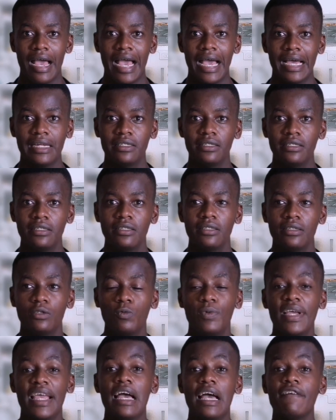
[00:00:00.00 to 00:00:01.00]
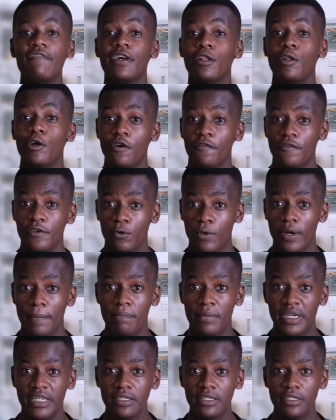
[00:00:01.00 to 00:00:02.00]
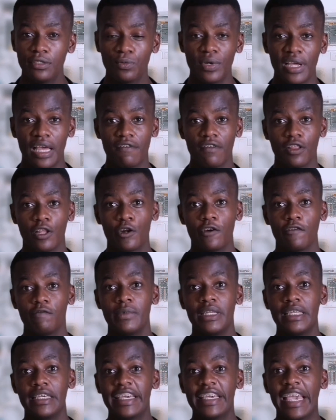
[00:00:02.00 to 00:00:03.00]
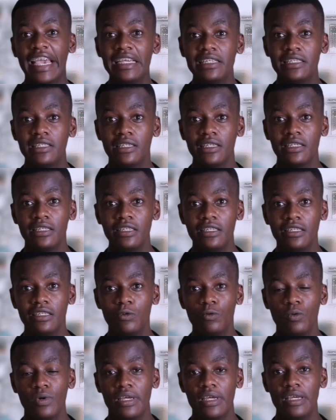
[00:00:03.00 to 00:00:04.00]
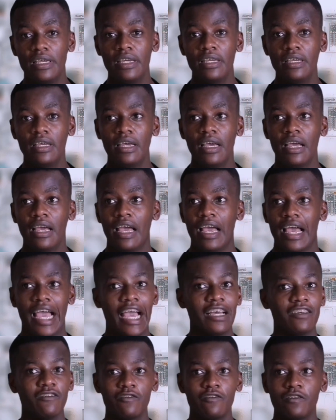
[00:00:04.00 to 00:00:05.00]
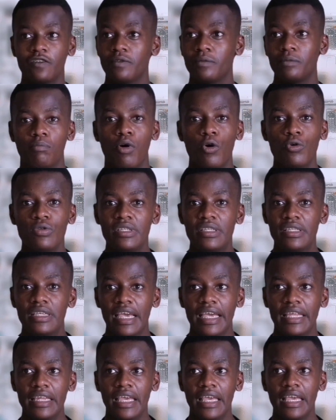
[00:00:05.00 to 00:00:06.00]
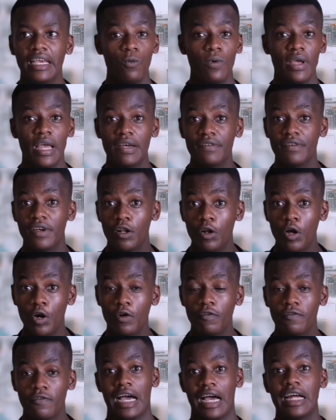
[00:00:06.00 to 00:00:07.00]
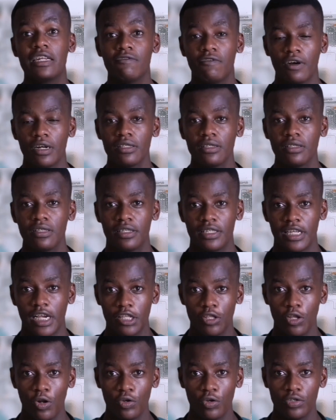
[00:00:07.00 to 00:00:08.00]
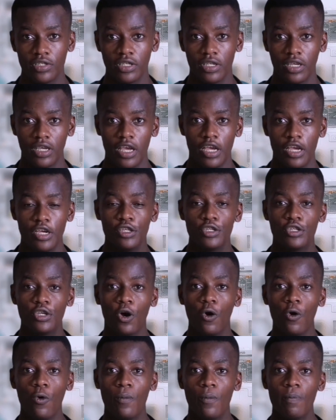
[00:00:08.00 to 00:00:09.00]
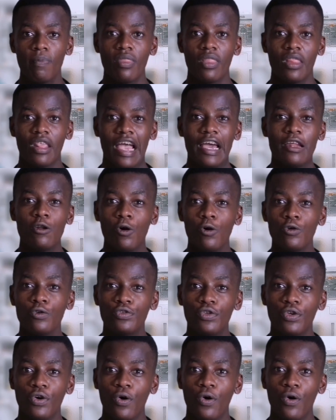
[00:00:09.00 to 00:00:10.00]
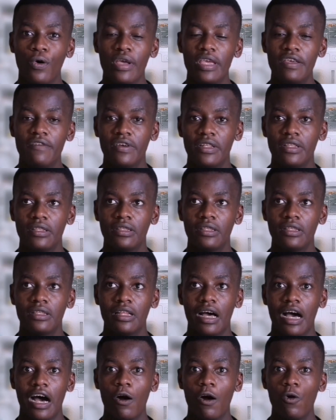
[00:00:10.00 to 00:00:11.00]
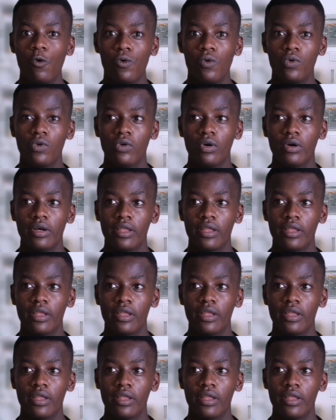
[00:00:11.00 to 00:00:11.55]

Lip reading: And we have a lot of equipment, we have a lot of medication, we have bone scanning, we have a lot of advanced technology. So, and also even how